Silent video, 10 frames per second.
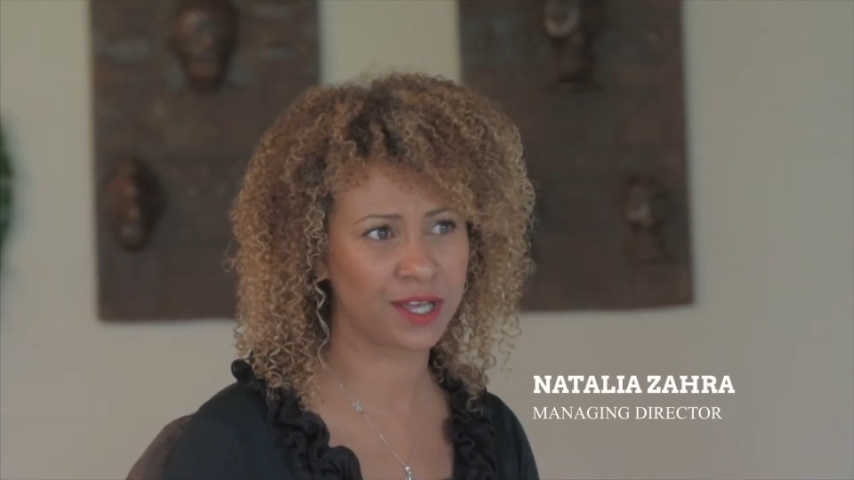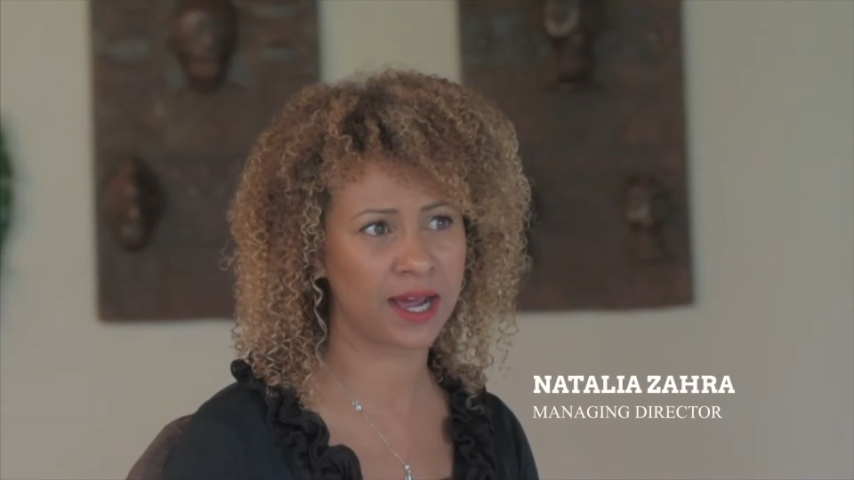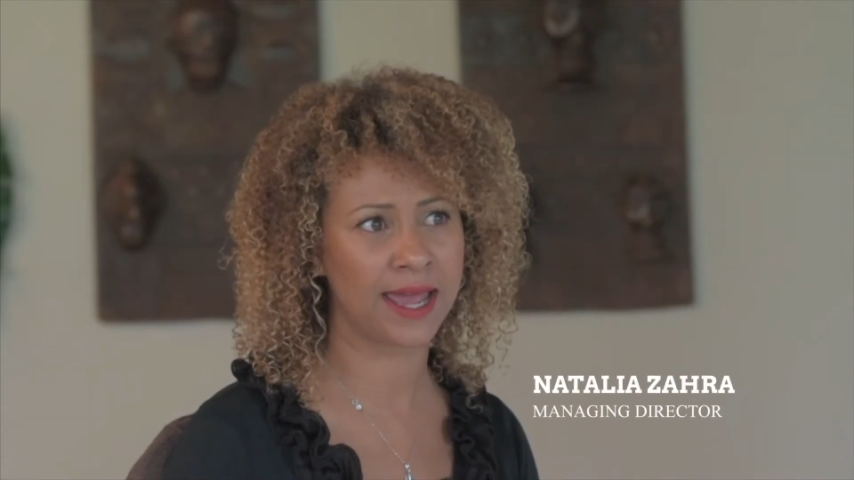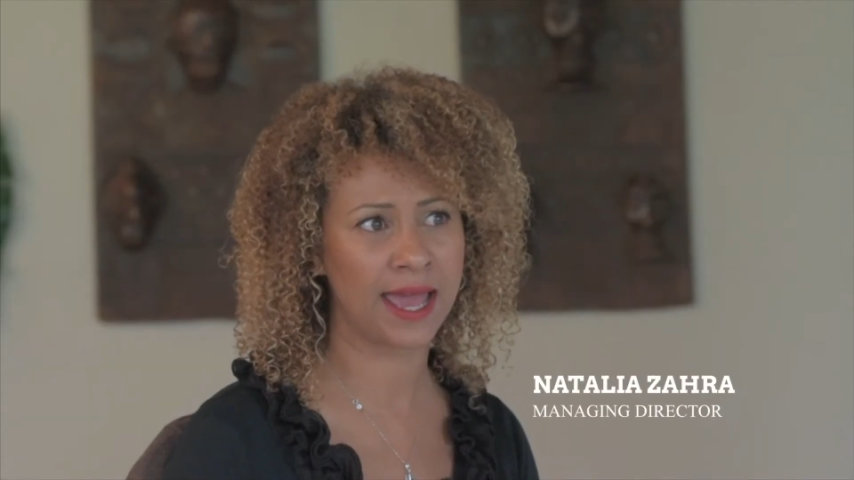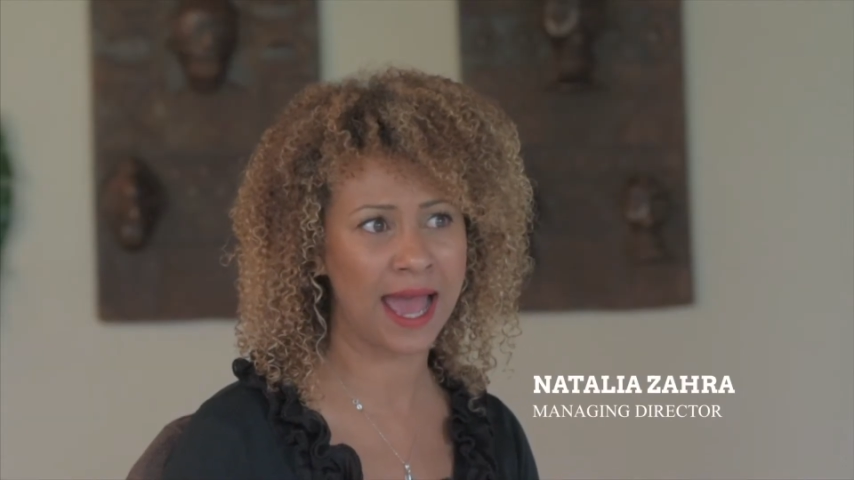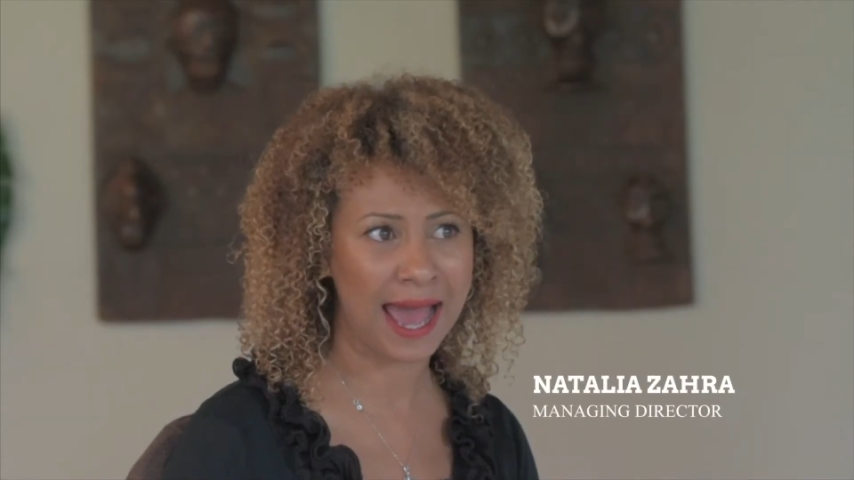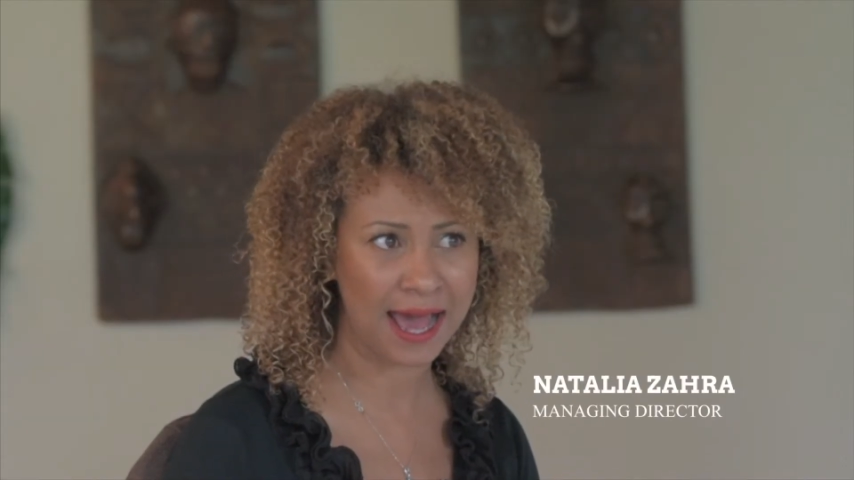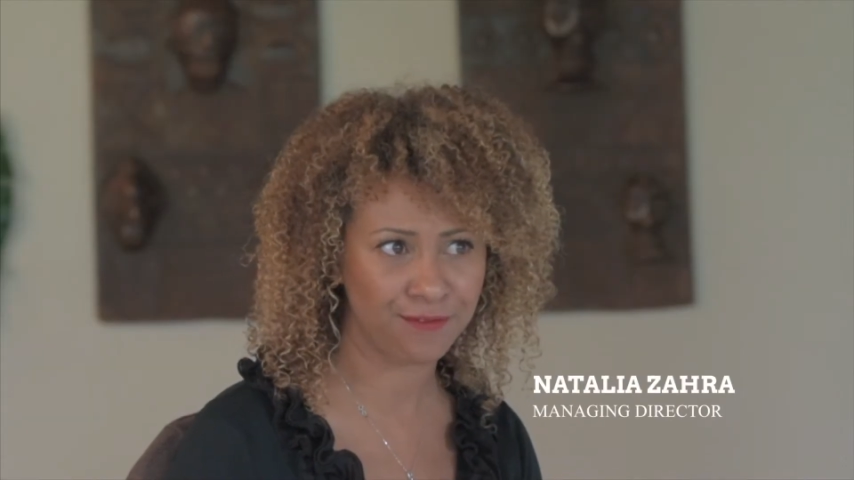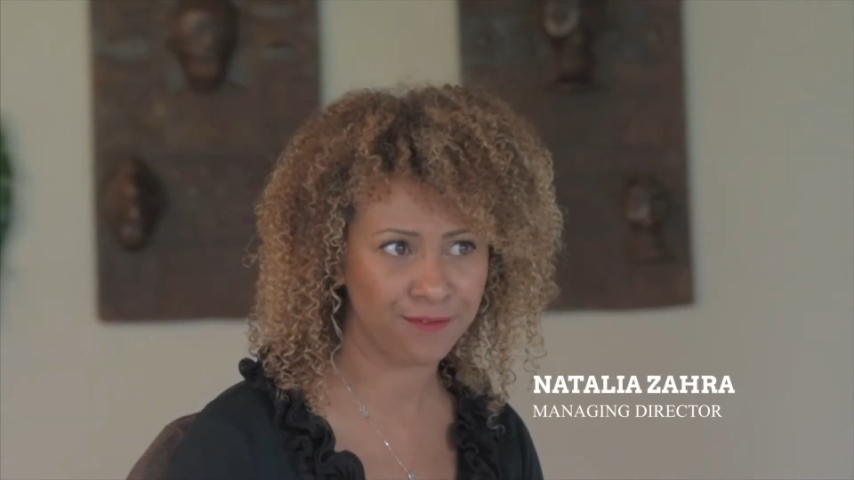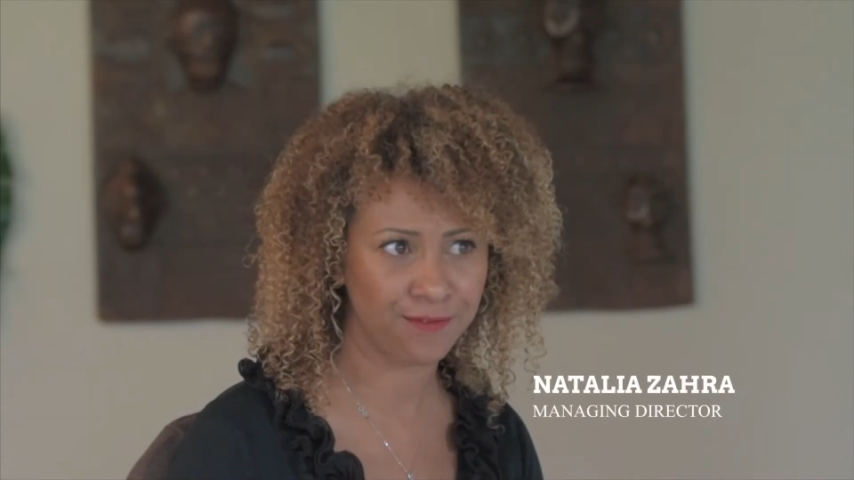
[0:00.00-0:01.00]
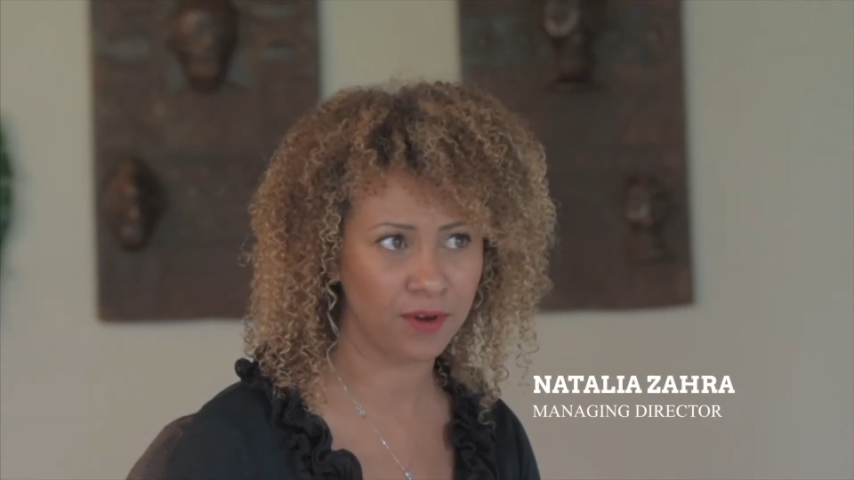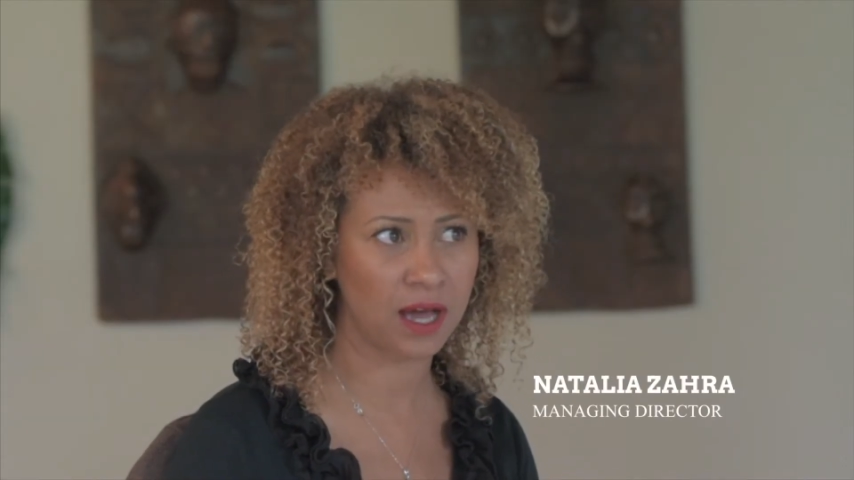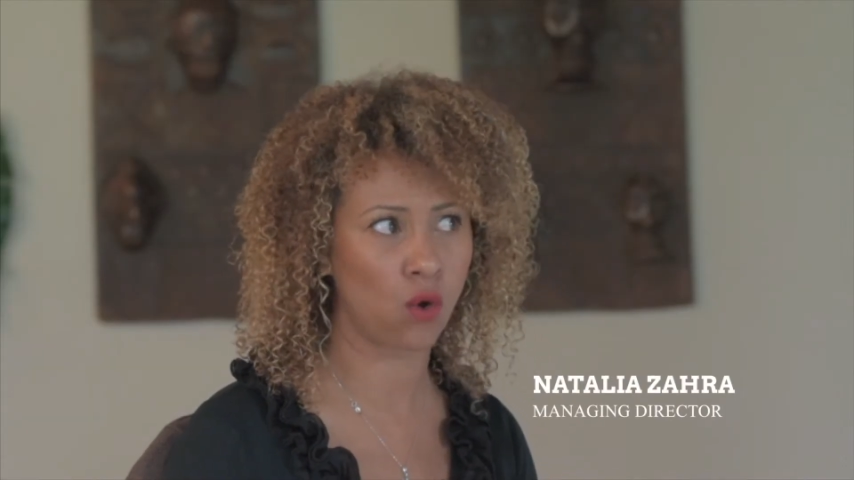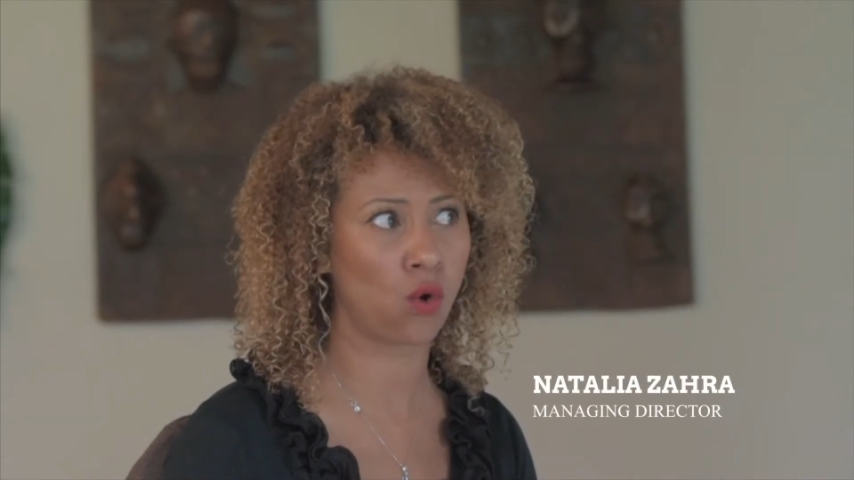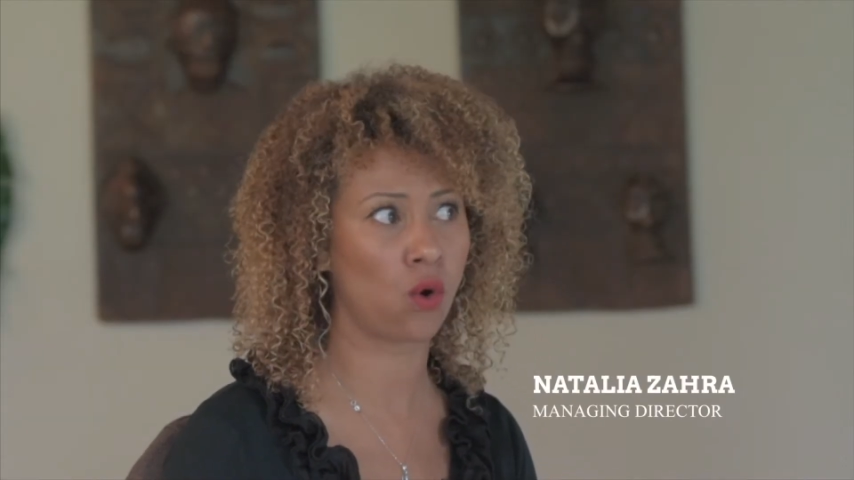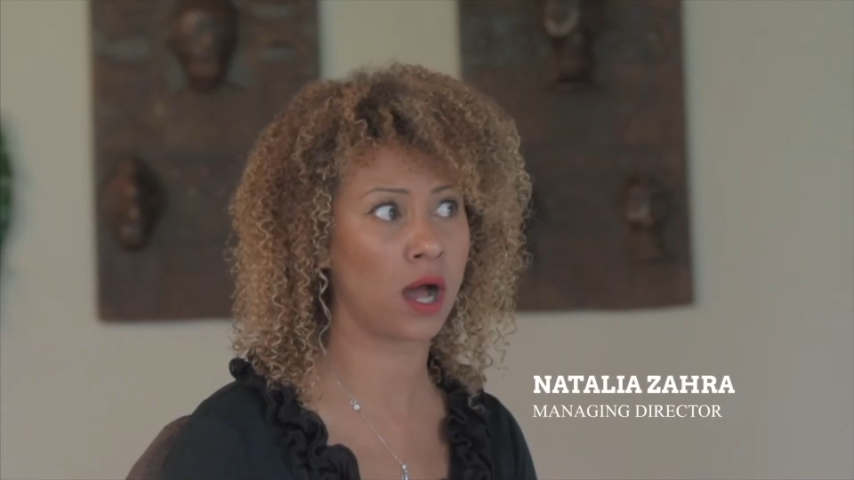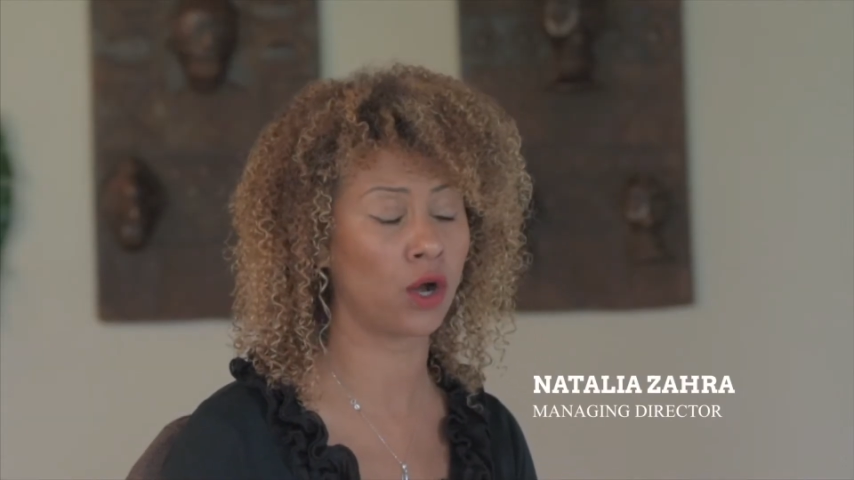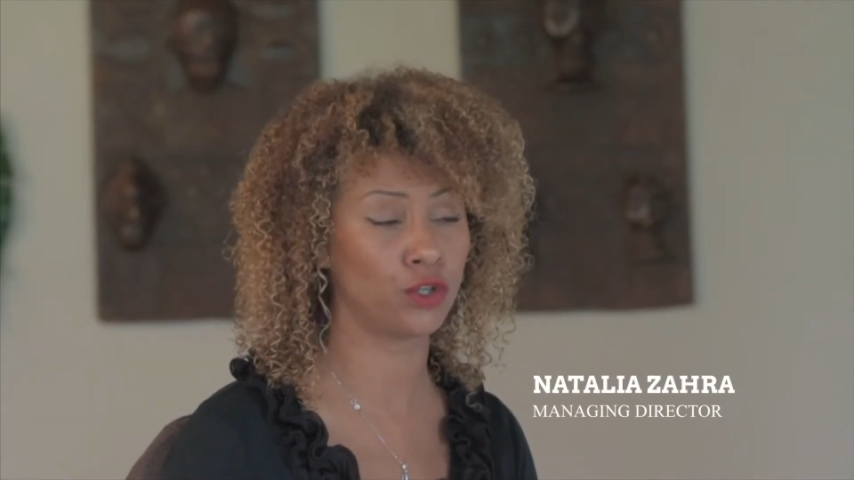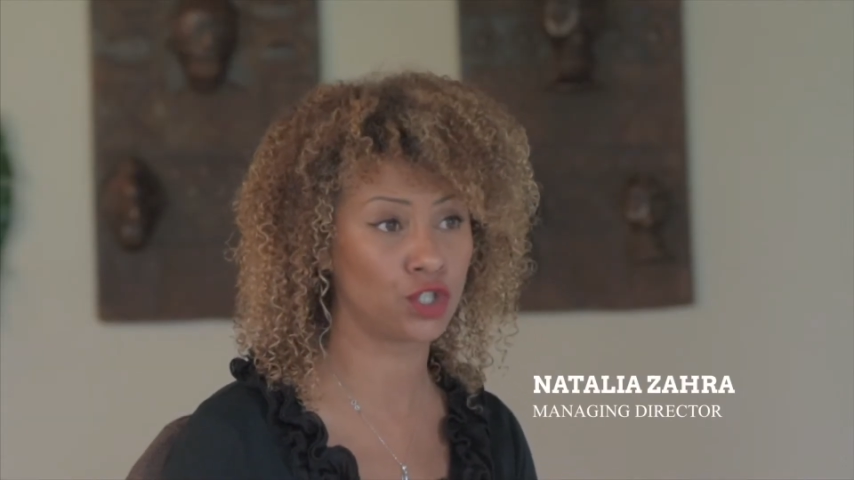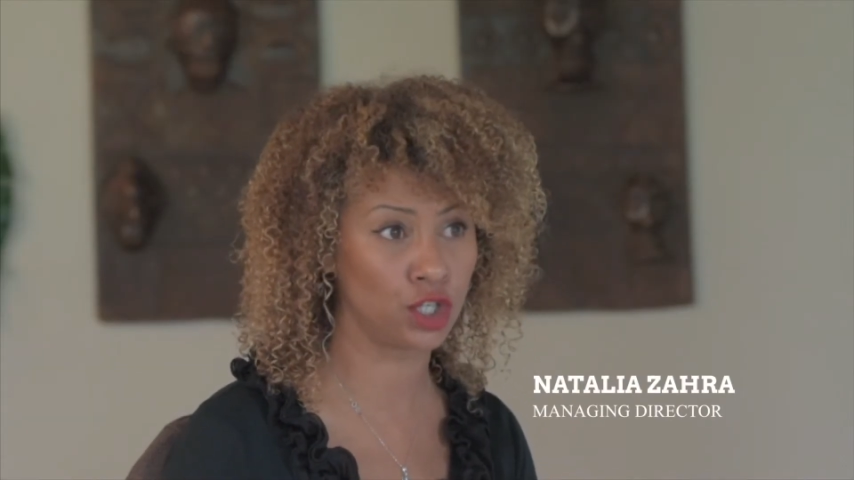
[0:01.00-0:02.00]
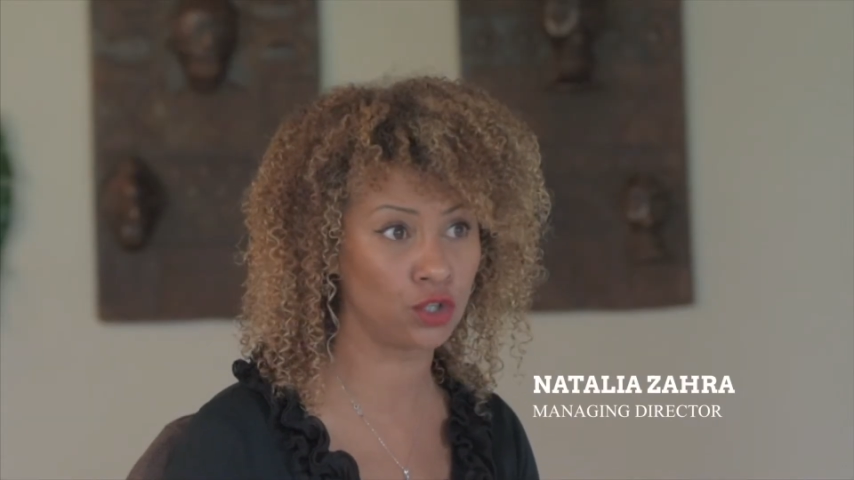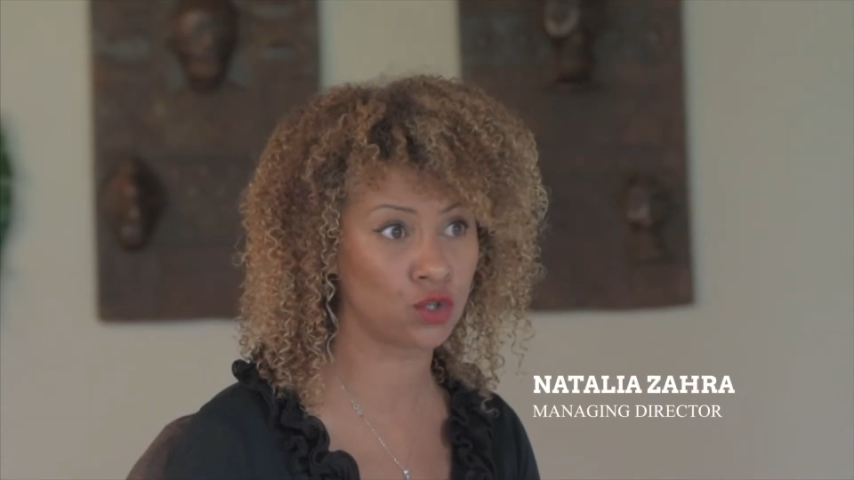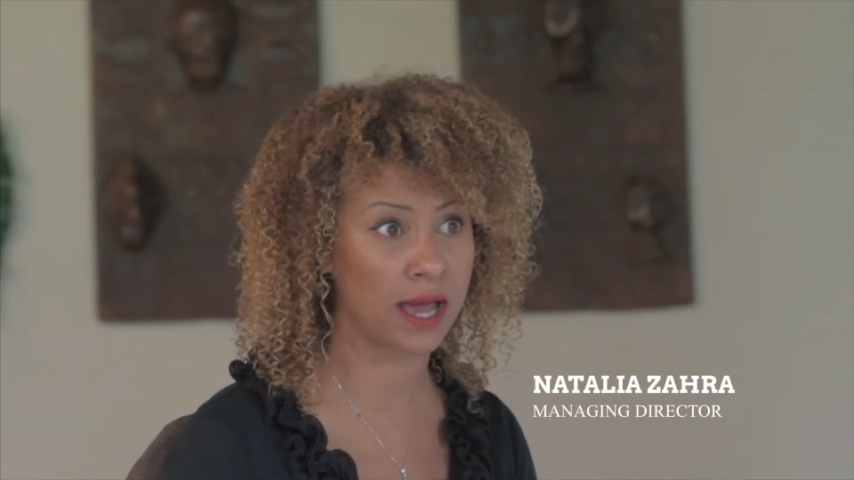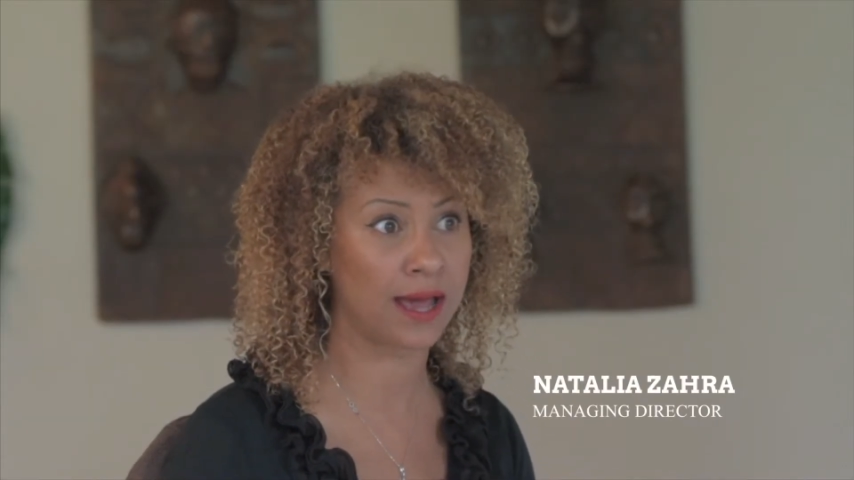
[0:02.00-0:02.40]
that I have, or I continue to